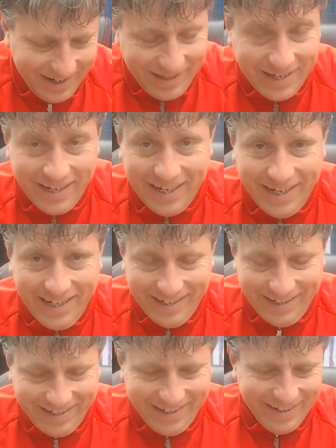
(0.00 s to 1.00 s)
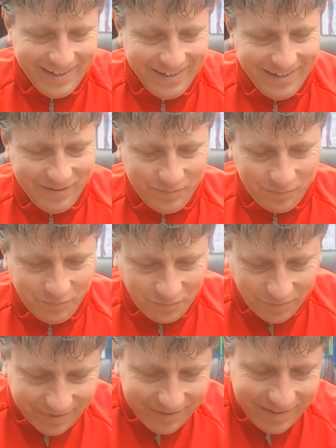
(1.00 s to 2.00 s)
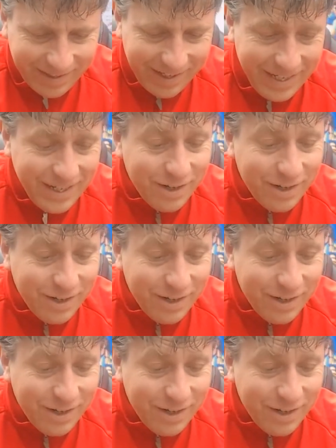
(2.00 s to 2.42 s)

think I'd